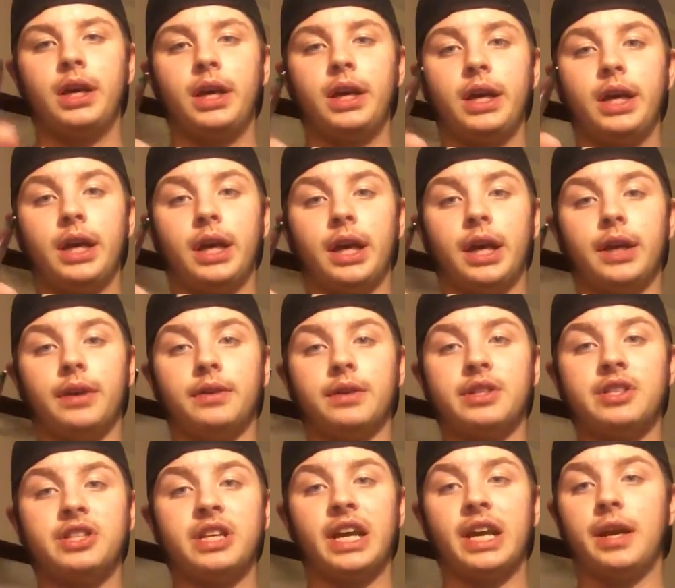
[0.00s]
and the
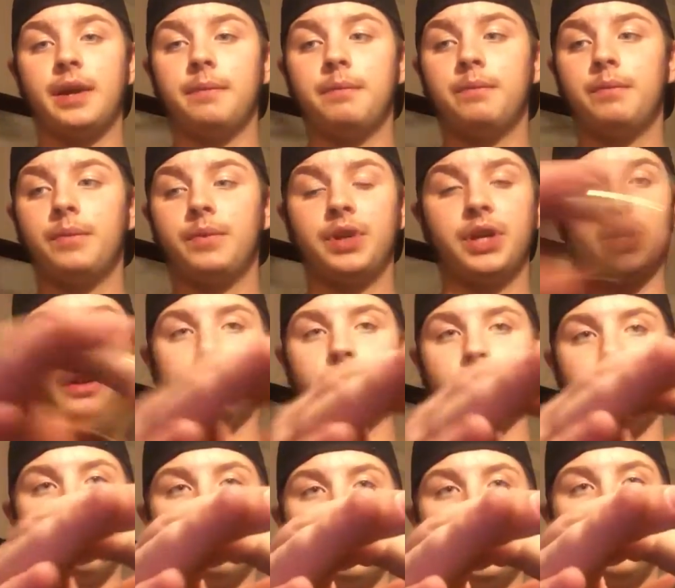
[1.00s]
same the other way
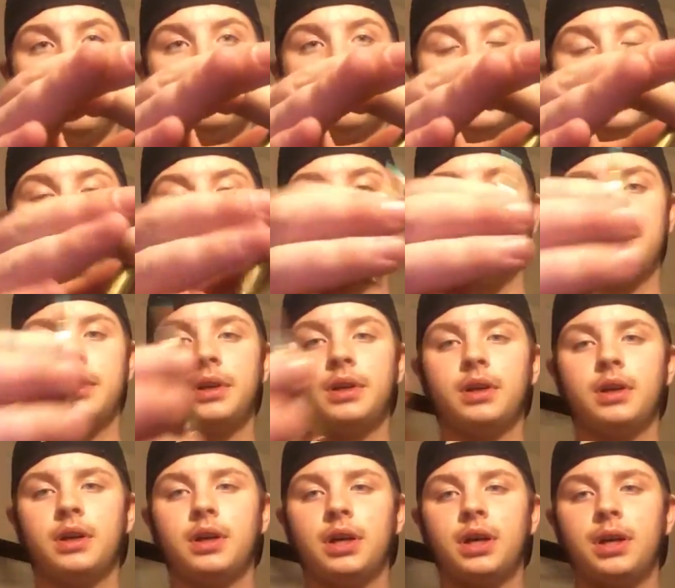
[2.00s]
around.
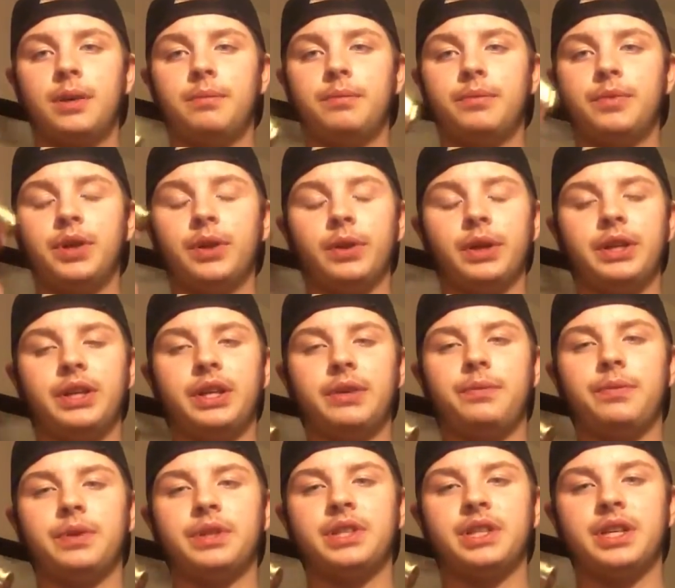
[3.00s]
The only
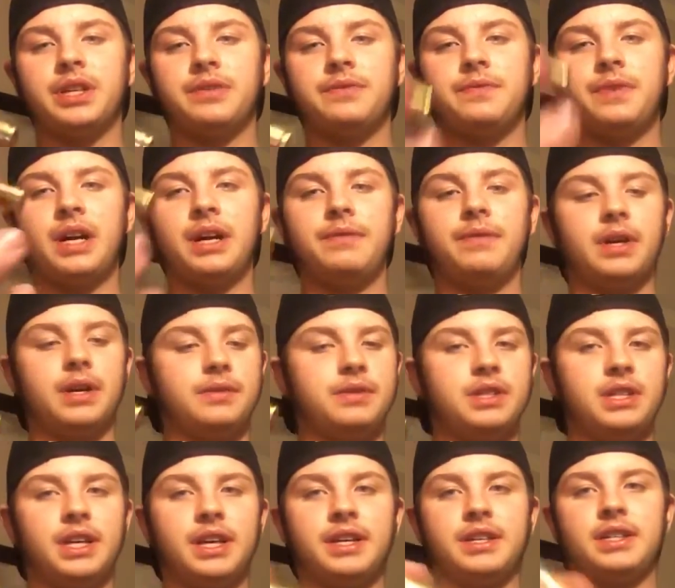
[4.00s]
difference is
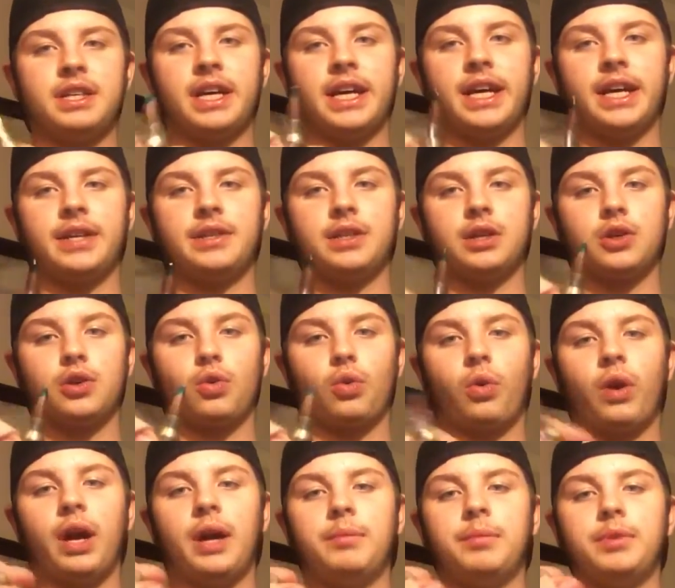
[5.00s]
5.56 has a crap